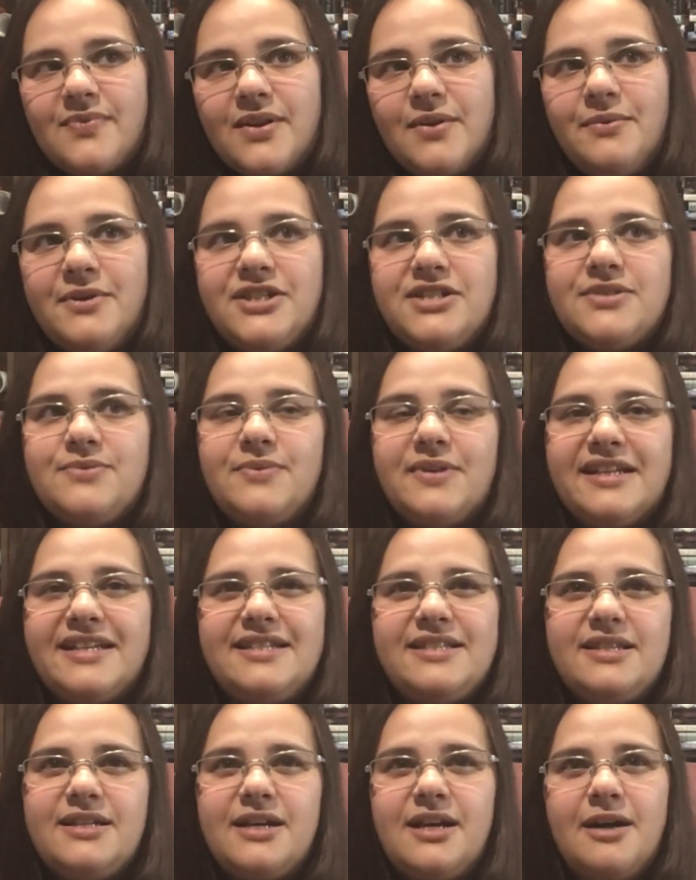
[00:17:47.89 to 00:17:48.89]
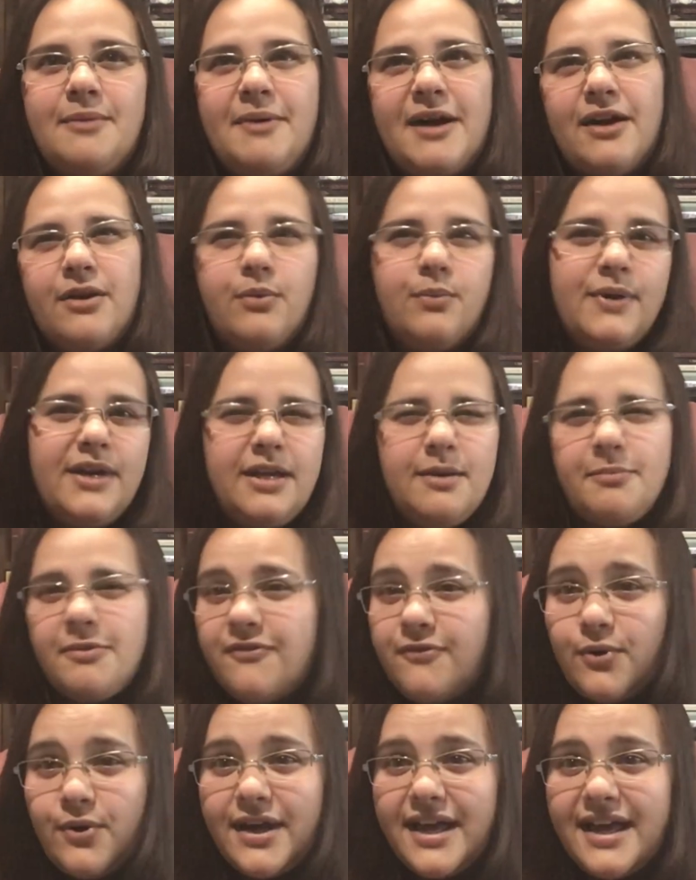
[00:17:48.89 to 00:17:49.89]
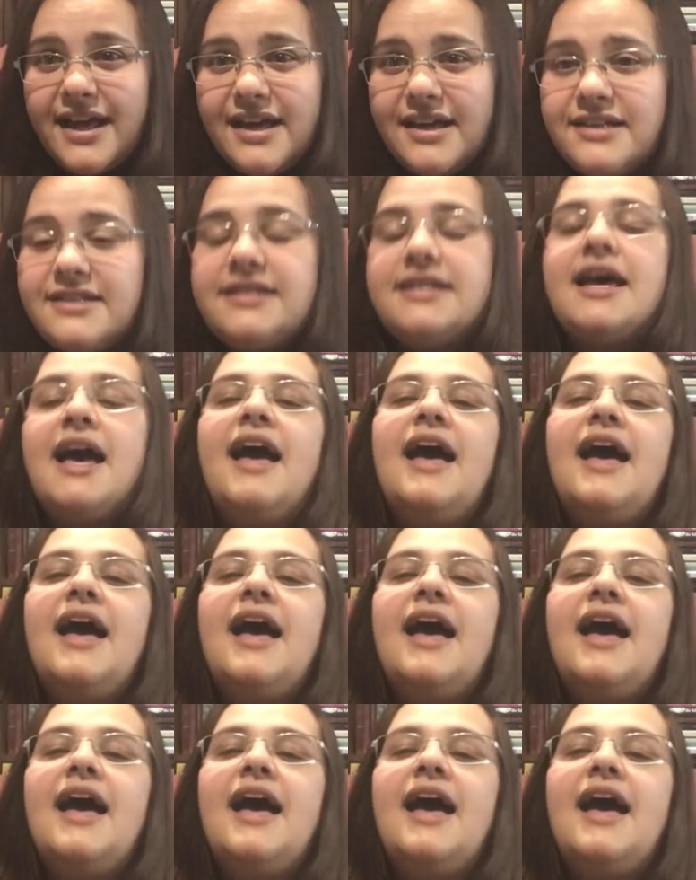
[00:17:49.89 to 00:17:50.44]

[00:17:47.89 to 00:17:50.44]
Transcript: which is released about a week beforehand,